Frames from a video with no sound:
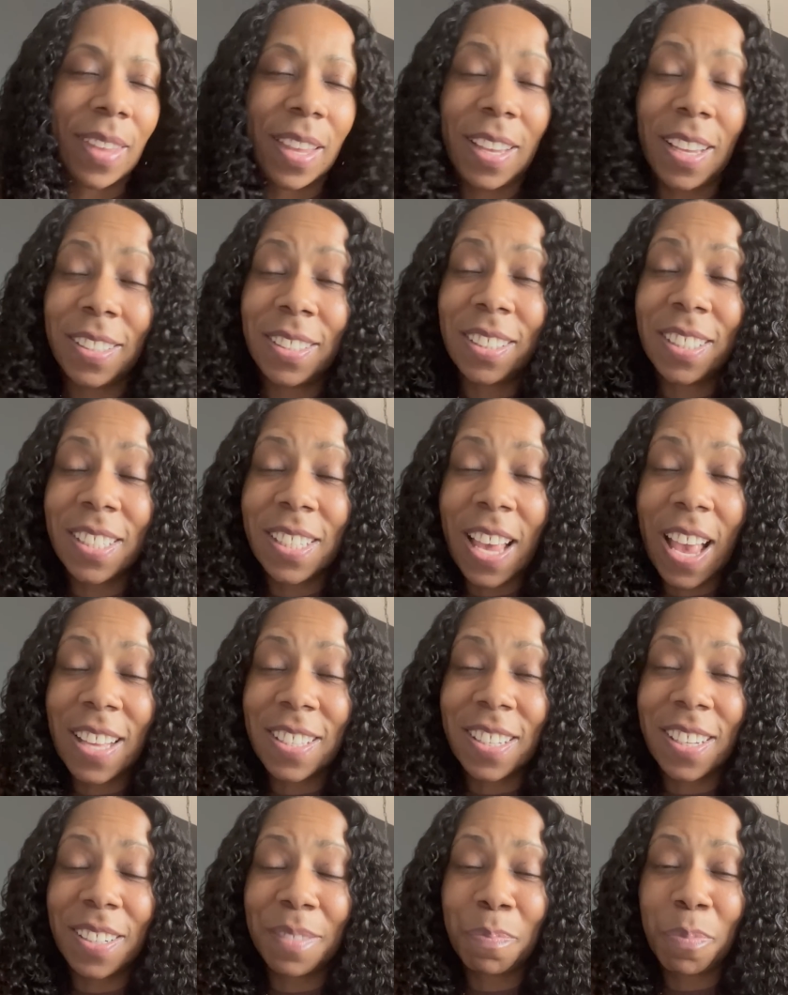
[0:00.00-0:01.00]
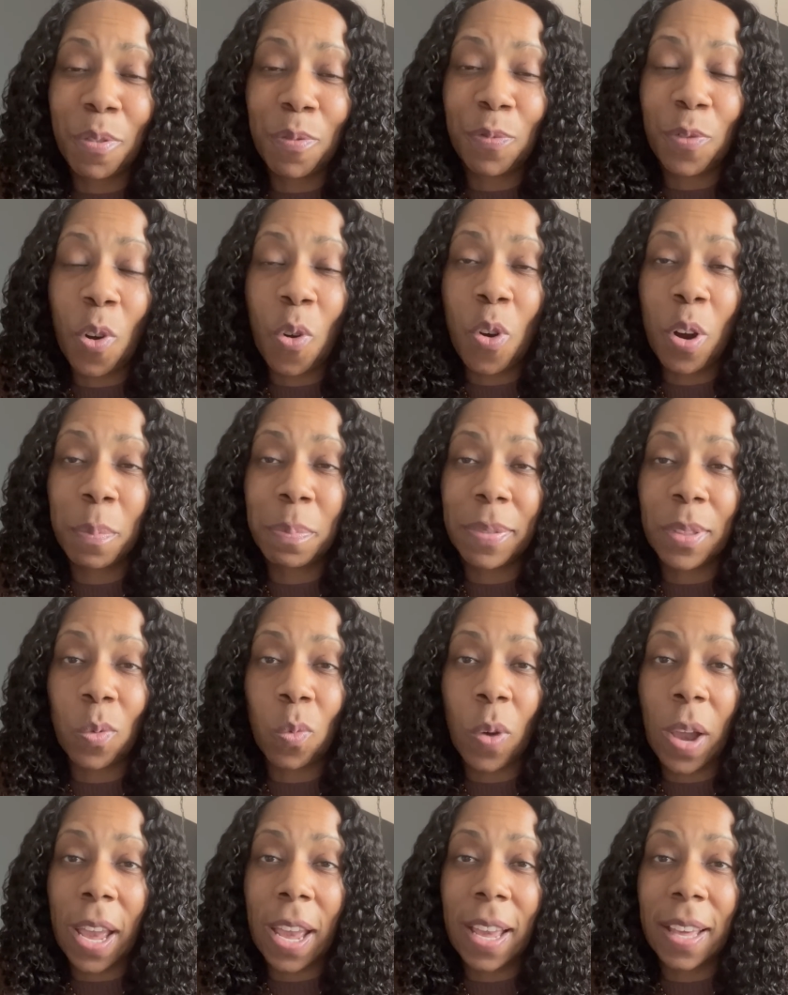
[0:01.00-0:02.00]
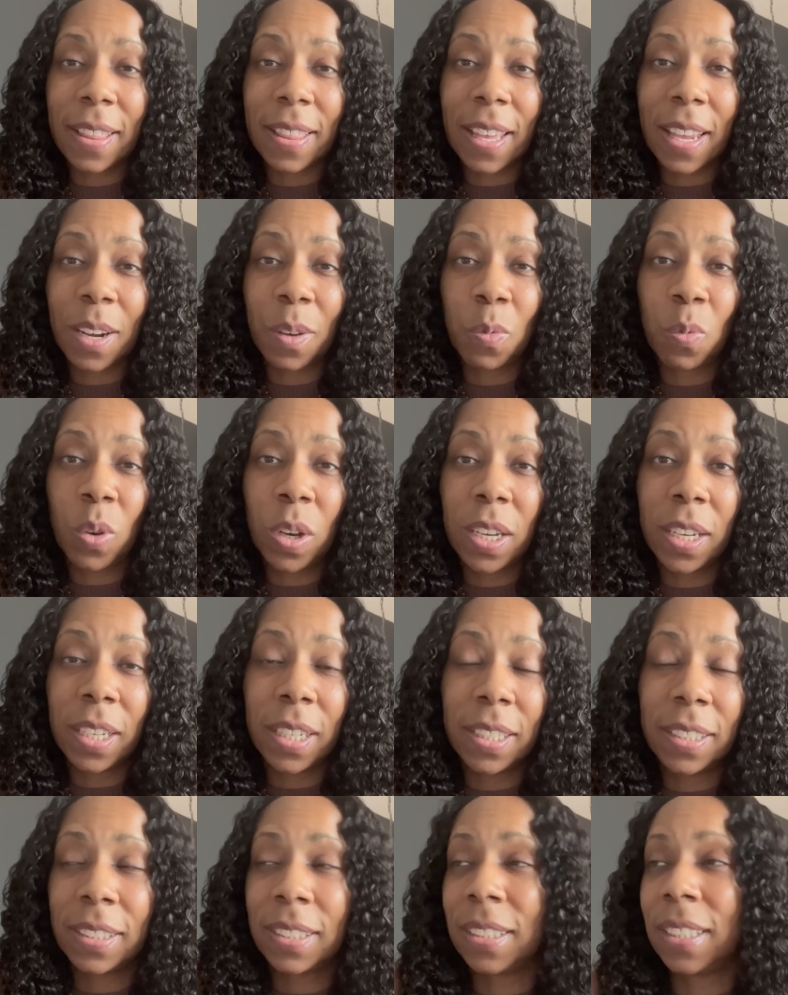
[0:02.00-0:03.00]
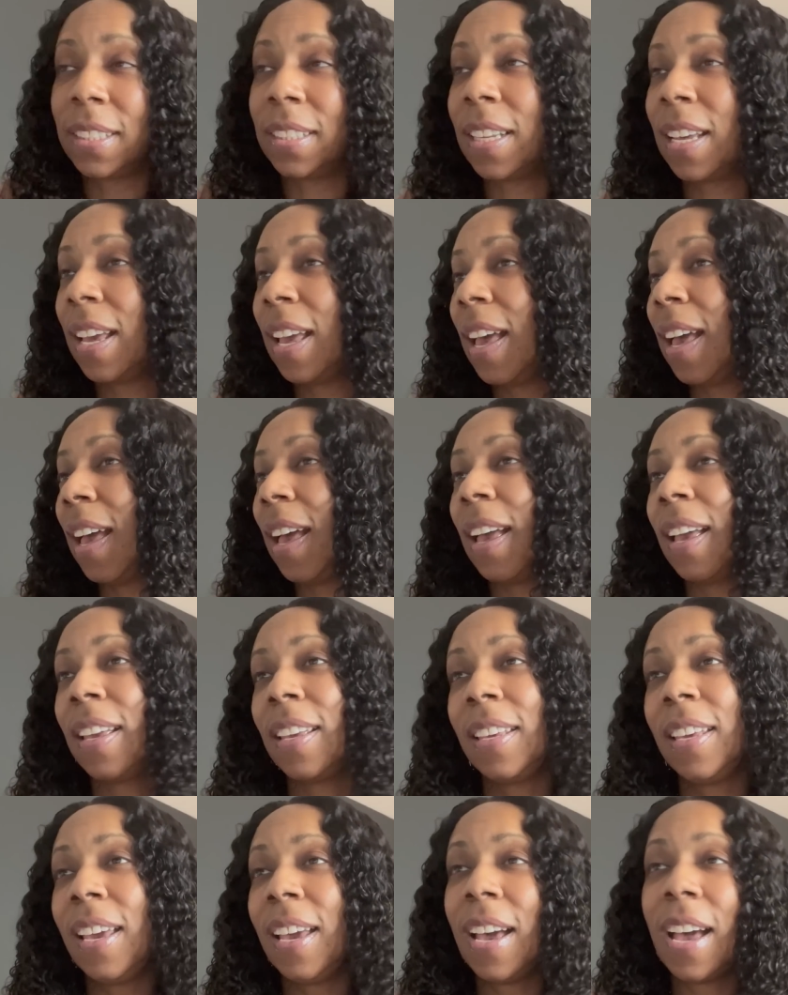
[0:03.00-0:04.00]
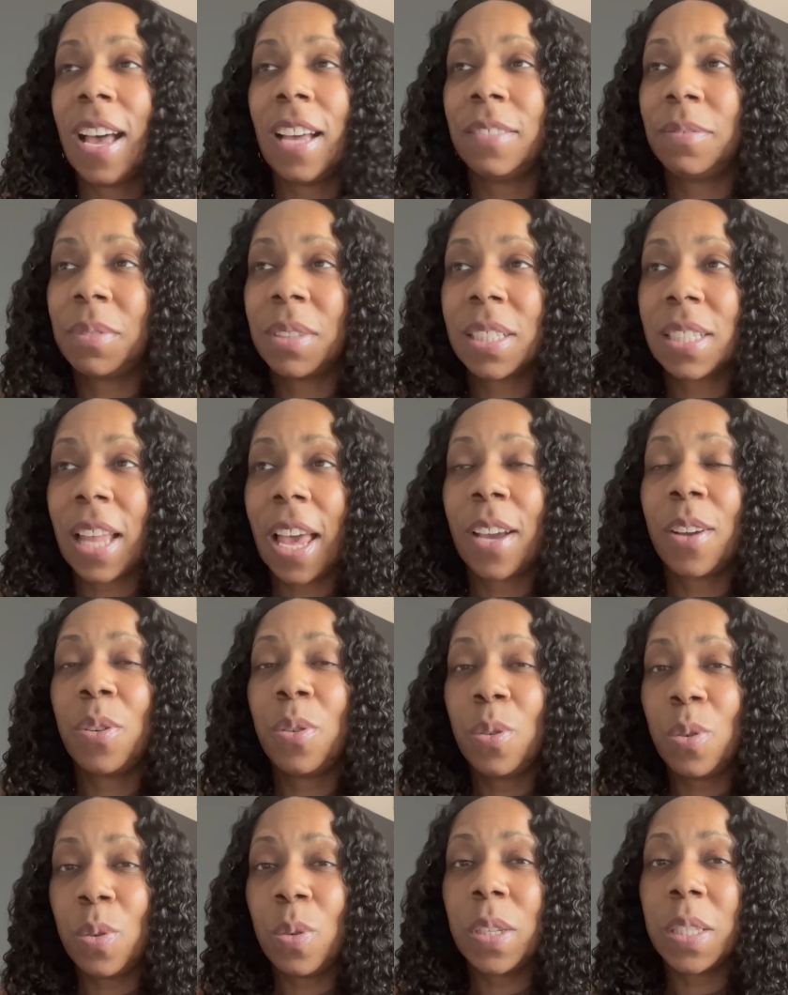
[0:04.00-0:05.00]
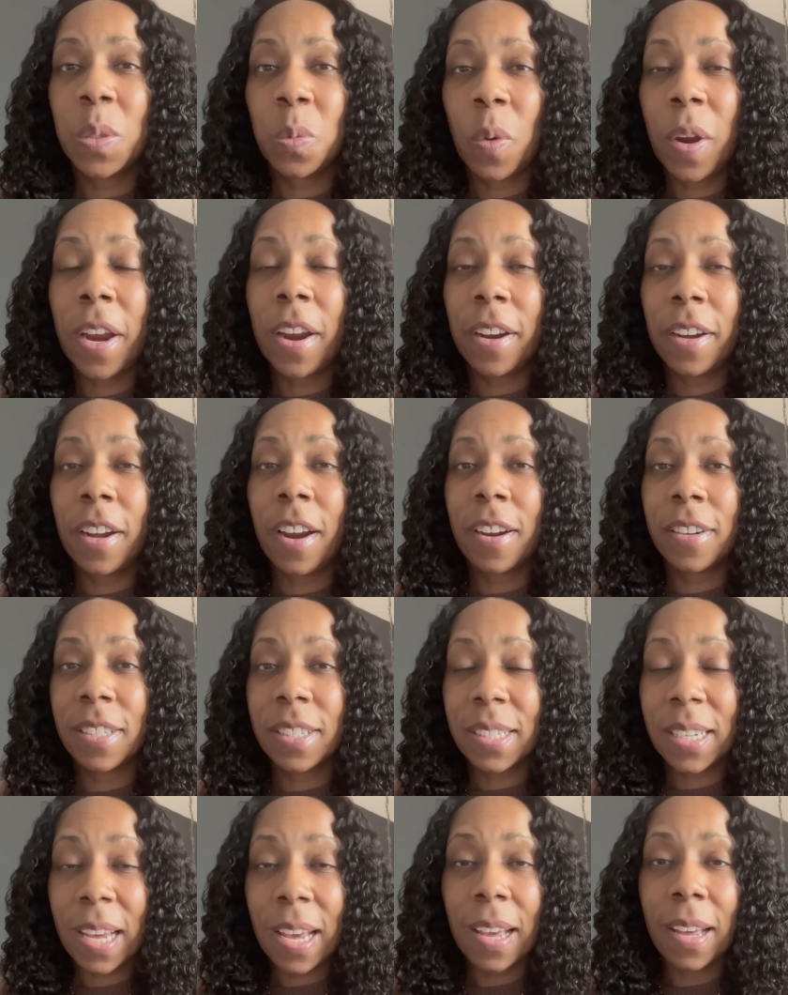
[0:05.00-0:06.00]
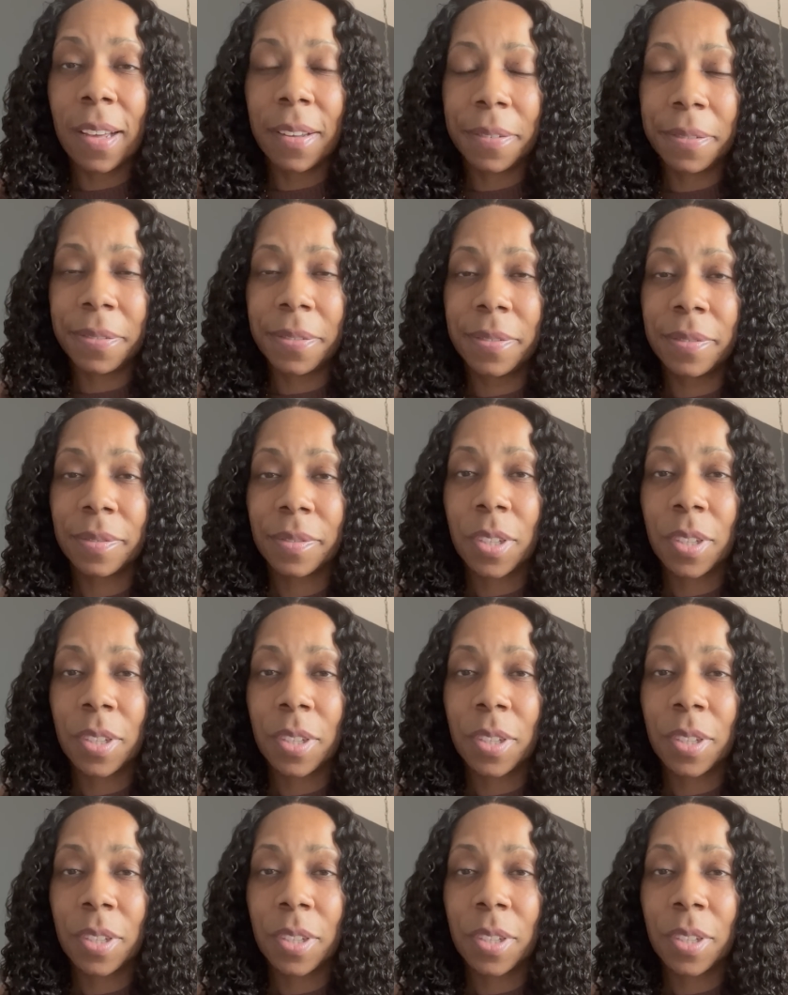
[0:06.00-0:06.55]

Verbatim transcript: it just hasn't performed the way that it was. And yeah, I'm just like, who is wearing her stuff?